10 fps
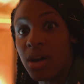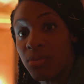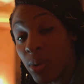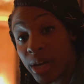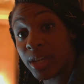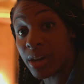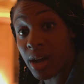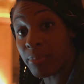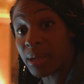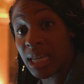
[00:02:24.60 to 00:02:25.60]
of what your
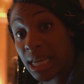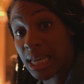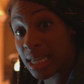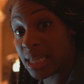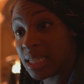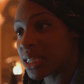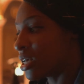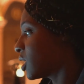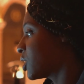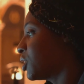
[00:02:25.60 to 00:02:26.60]
company is.
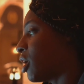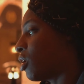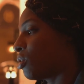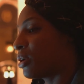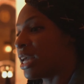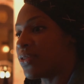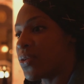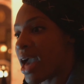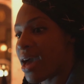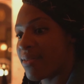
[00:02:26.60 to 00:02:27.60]
You know, if you
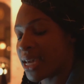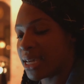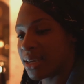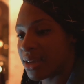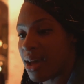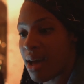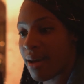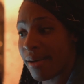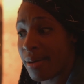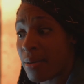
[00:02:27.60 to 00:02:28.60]
have any
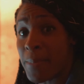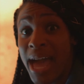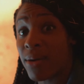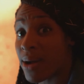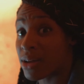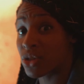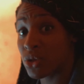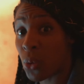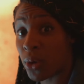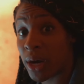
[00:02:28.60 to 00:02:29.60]
background
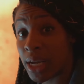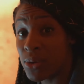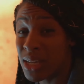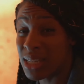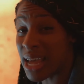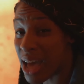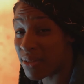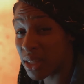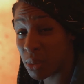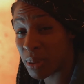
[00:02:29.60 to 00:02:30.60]
story, you can dive
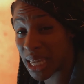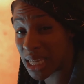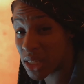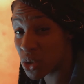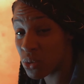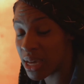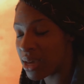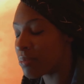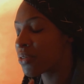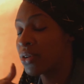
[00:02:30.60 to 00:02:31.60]
a little bit into
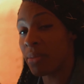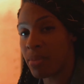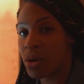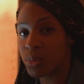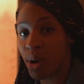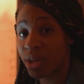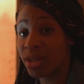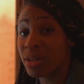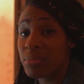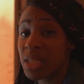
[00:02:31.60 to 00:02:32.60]
it. But for the most part,
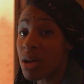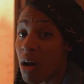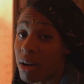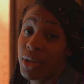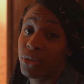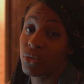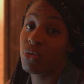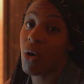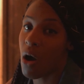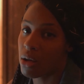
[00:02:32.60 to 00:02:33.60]
you're going to be talking
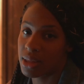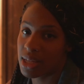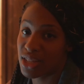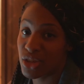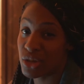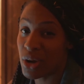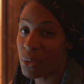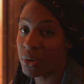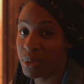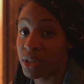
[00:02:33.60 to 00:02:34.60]
through all of this. So you
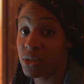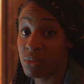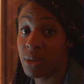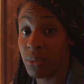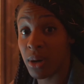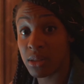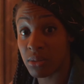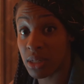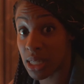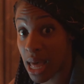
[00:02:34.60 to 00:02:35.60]
don't want to put too many words
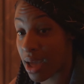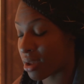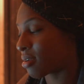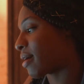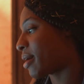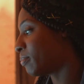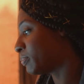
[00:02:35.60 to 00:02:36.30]
on the slide, okay?